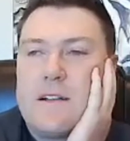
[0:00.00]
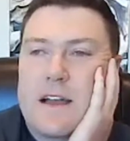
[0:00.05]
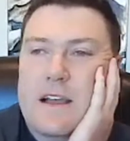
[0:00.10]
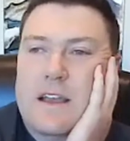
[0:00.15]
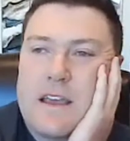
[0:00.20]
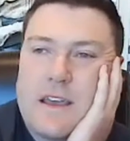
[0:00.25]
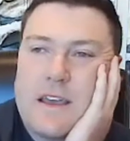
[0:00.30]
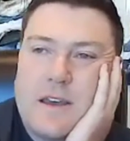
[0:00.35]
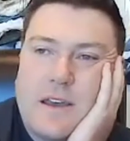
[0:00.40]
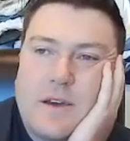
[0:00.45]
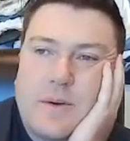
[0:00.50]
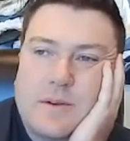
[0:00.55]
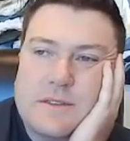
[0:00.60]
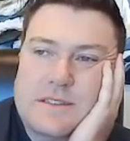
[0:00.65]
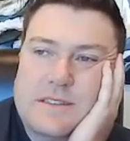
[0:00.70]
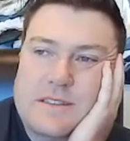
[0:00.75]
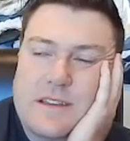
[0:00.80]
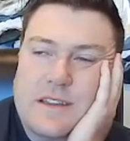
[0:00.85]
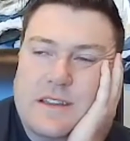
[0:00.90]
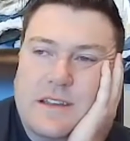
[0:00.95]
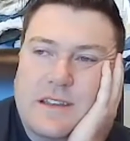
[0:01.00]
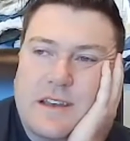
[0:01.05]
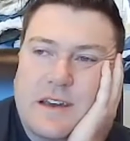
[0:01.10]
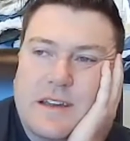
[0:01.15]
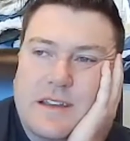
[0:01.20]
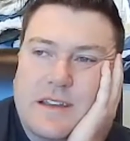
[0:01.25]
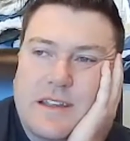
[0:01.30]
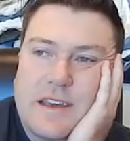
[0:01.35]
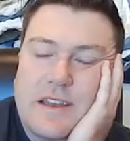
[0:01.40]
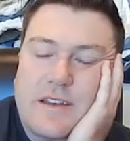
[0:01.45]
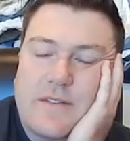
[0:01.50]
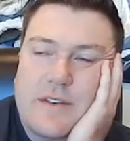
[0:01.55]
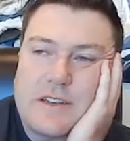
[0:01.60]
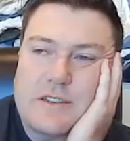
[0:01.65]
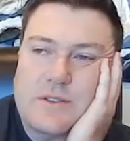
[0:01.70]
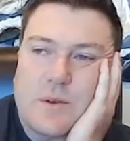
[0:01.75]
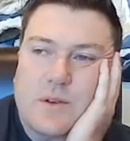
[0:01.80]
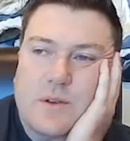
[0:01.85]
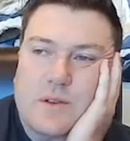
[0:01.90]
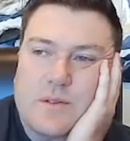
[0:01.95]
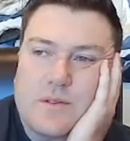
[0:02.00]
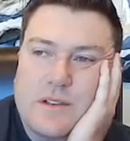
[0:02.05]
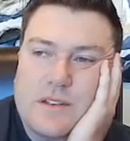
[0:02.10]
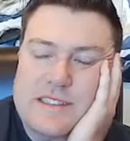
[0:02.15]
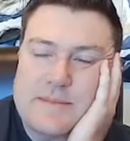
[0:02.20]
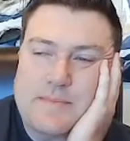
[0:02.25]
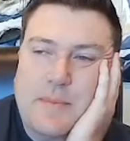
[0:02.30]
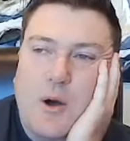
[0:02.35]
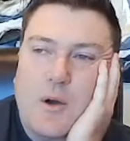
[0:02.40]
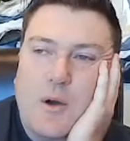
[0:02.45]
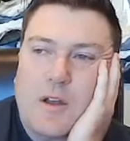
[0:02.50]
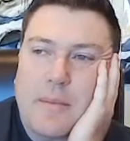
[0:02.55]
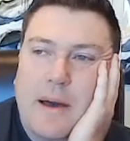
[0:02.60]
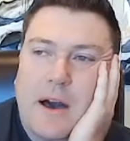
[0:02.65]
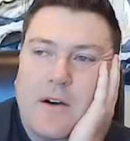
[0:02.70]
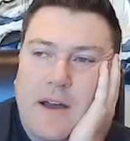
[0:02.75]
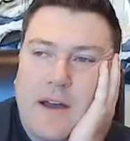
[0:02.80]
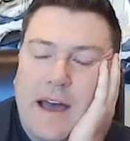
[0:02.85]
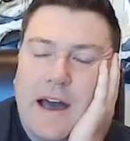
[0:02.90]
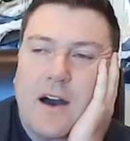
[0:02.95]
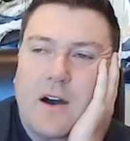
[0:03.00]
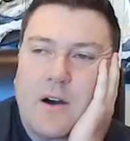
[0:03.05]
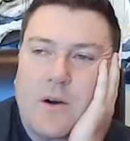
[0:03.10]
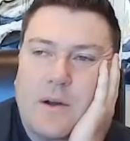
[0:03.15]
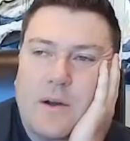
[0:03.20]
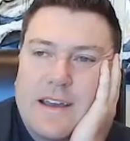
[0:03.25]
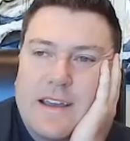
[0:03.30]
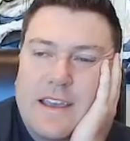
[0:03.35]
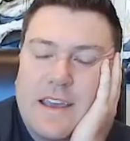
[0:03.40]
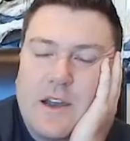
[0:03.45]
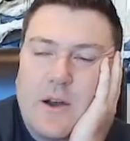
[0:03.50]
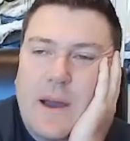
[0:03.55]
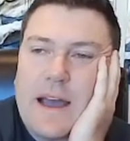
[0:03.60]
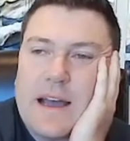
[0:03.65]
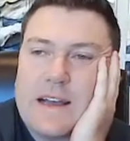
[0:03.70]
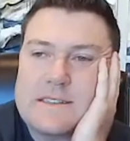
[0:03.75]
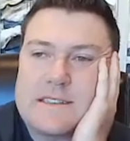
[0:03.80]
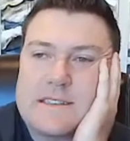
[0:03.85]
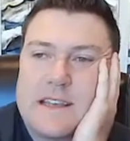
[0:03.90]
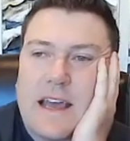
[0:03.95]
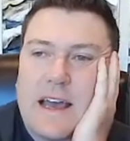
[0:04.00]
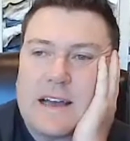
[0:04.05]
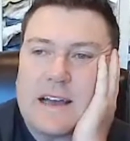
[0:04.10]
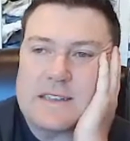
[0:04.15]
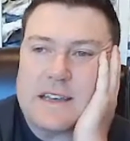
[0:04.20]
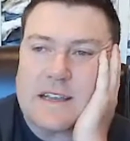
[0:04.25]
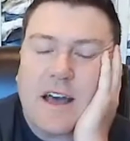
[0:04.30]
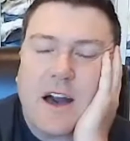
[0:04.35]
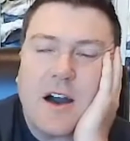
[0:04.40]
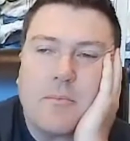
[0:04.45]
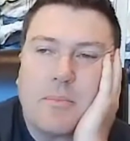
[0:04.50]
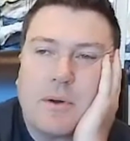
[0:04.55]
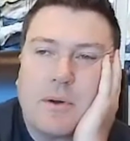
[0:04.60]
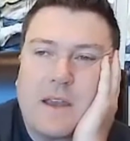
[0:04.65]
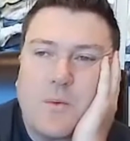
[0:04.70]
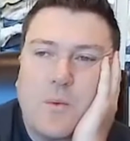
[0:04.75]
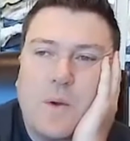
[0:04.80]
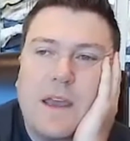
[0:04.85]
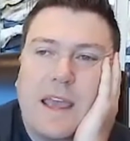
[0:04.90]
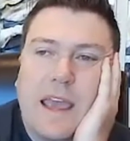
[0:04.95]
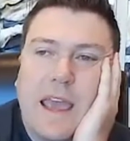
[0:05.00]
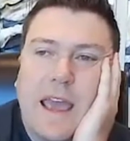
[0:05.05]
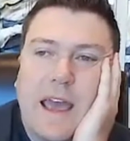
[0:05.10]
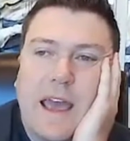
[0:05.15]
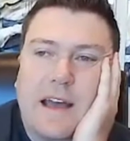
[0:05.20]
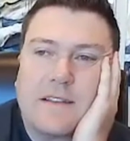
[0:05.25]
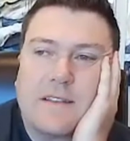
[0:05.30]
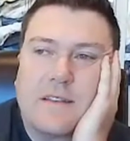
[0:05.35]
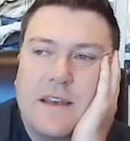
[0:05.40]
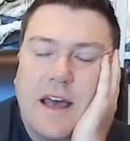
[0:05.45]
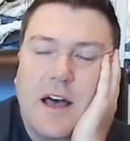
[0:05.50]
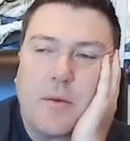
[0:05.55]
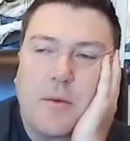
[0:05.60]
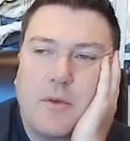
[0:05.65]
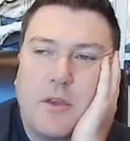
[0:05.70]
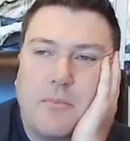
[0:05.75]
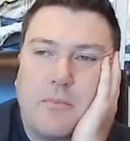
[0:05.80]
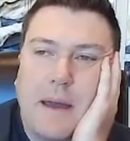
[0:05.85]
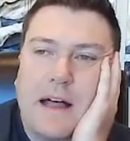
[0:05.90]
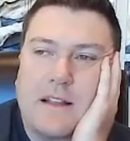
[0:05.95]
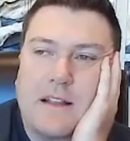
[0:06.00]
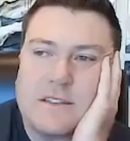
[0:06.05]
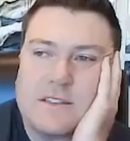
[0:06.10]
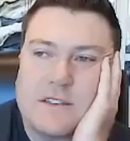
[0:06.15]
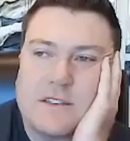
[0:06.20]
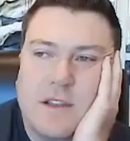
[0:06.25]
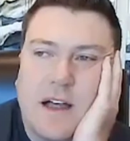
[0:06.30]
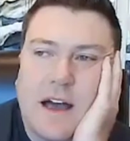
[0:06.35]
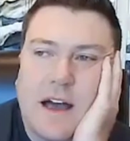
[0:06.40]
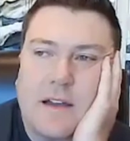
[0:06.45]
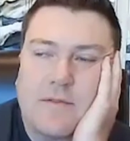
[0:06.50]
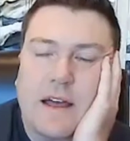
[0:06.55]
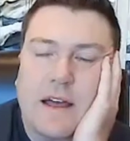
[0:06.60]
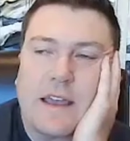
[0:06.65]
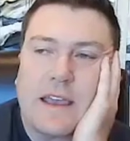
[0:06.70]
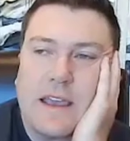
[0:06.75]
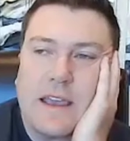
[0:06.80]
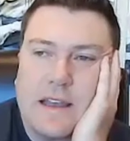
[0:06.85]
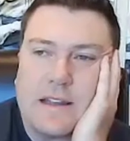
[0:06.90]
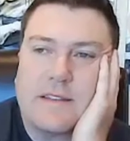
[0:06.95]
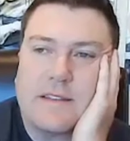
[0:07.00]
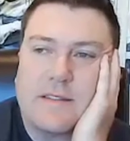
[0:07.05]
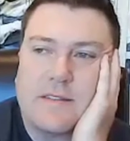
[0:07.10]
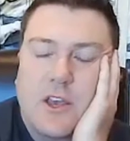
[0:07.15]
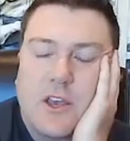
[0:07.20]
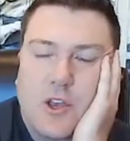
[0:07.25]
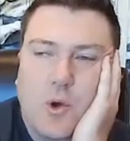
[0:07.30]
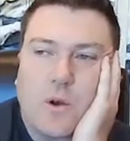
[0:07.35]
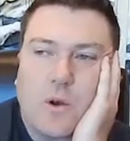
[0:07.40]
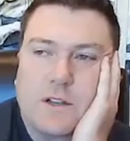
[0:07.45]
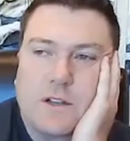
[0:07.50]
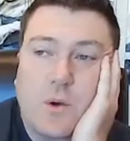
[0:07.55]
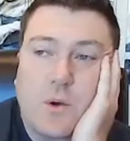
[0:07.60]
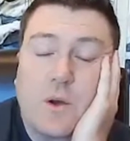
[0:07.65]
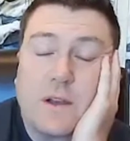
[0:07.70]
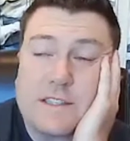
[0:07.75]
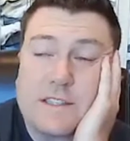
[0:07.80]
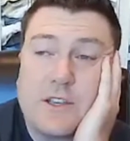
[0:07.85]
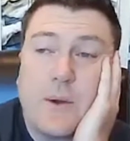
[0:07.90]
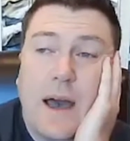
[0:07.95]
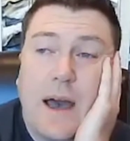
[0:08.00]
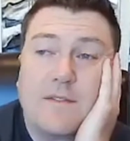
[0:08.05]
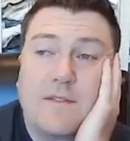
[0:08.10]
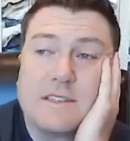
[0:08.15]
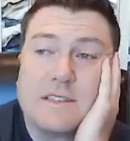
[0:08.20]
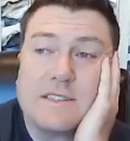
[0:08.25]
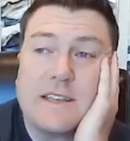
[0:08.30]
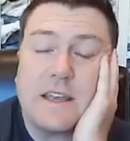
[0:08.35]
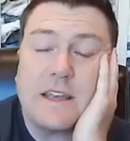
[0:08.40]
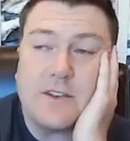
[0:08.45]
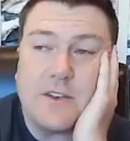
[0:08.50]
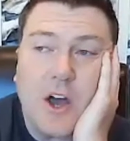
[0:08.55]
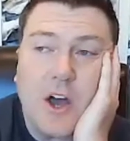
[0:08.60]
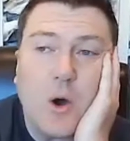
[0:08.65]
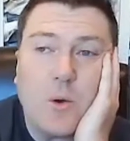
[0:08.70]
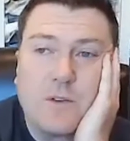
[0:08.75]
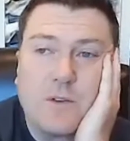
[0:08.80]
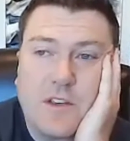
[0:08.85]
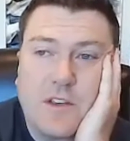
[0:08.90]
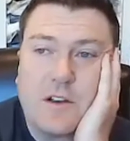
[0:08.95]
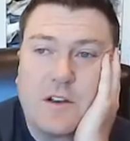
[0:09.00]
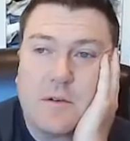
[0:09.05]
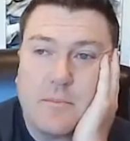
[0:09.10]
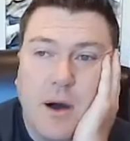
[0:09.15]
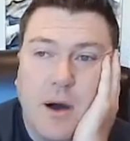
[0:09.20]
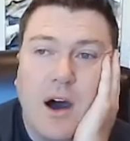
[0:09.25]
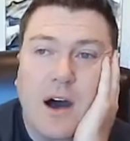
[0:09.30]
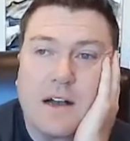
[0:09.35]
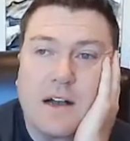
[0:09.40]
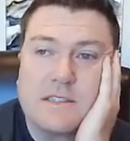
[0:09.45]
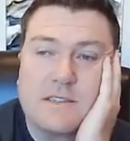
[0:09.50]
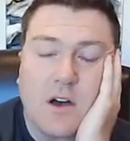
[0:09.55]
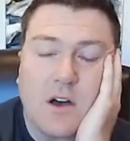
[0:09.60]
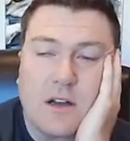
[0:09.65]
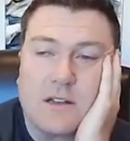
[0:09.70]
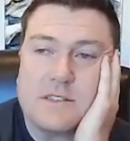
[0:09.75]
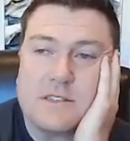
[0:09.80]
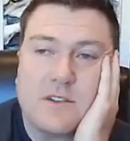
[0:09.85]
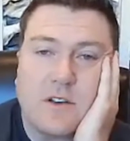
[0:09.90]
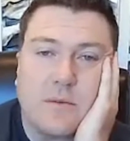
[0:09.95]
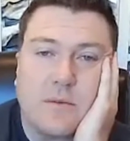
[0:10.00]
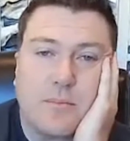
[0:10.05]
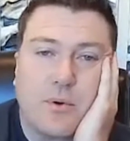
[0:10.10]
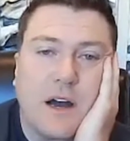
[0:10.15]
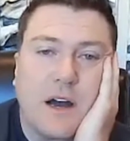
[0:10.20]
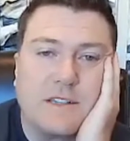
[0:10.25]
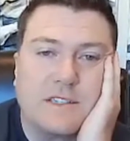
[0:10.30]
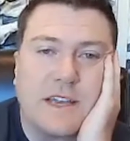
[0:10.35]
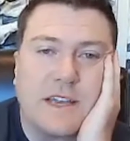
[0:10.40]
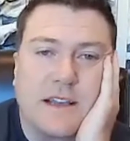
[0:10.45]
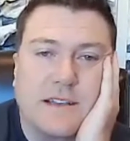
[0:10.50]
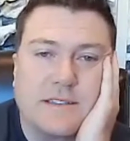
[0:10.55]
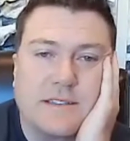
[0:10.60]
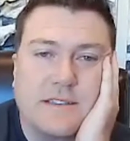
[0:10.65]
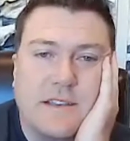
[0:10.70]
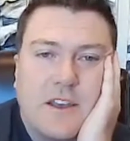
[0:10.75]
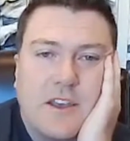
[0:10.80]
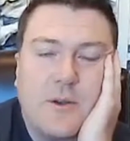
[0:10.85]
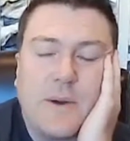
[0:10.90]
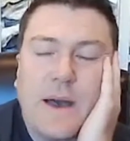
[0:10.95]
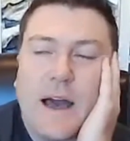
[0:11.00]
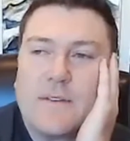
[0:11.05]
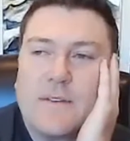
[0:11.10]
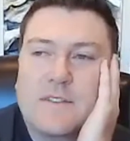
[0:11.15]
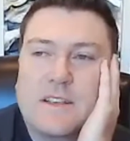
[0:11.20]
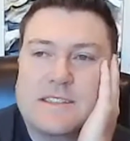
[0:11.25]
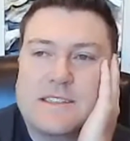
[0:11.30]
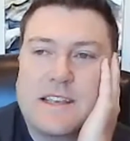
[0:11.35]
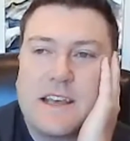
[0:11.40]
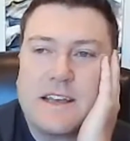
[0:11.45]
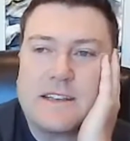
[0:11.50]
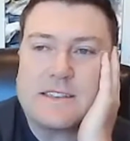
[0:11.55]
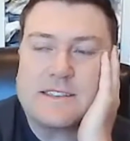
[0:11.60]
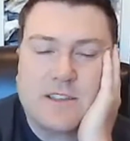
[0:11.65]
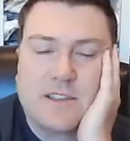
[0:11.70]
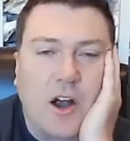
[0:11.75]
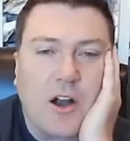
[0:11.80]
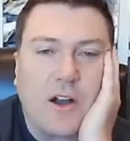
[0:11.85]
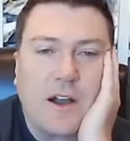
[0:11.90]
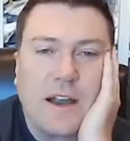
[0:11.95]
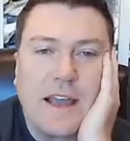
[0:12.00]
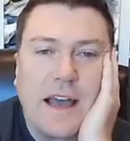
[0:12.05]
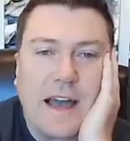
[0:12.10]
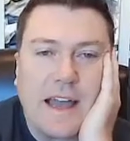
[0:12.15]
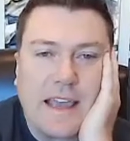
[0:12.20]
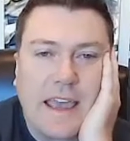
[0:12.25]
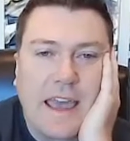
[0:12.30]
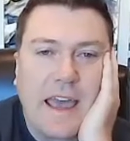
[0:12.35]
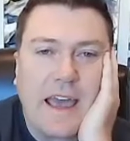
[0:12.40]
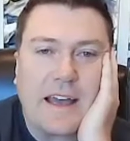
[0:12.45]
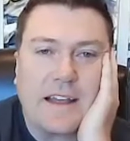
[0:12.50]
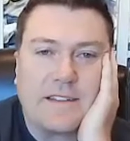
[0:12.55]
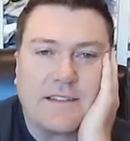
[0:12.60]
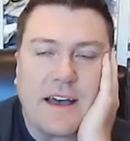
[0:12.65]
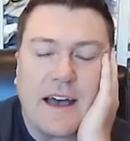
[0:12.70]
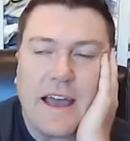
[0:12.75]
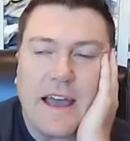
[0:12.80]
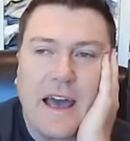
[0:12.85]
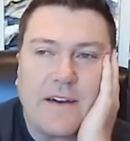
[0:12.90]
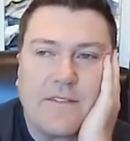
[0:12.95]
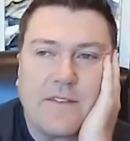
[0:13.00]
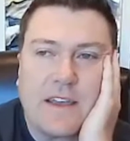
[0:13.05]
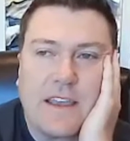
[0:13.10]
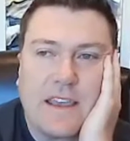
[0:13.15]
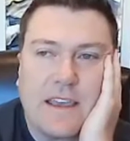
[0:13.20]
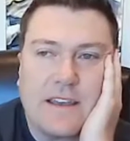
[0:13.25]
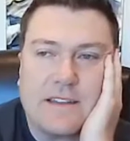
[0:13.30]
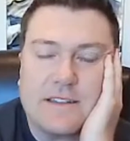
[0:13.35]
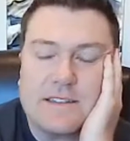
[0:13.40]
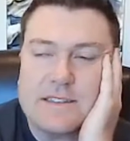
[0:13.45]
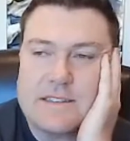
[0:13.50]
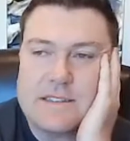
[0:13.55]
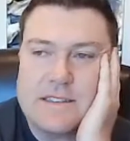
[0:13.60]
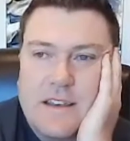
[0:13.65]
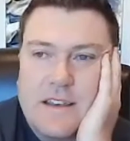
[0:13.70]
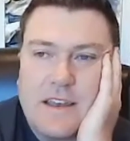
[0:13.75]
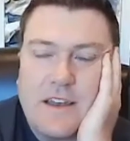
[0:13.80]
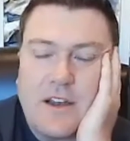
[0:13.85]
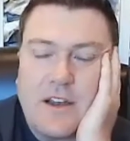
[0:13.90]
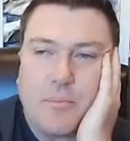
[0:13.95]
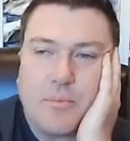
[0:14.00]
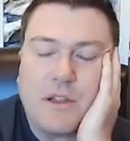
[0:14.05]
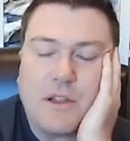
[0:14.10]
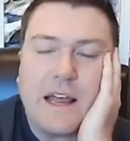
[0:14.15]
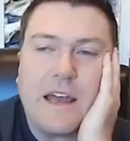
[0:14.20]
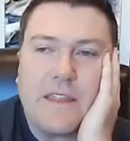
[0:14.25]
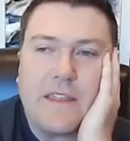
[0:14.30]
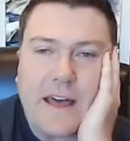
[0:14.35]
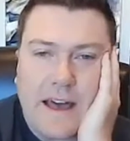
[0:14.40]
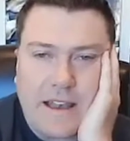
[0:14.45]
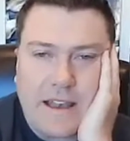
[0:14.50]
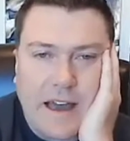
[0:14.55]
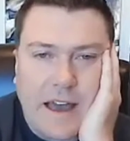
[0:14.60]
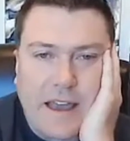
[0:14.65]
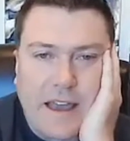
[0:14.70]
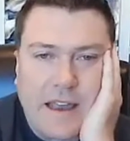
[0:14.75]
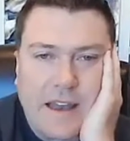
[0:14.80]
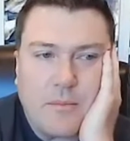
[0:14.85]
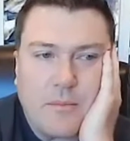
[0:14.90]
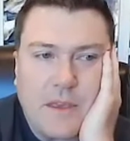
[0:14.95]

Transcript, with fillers: like it, it, was the the individual spoke about how you know as as a company we can't help you balance your life like it's your choice you have to say no to your boss on certain projects you have to say sorry, I can't. I have a kid's, you know, play that night.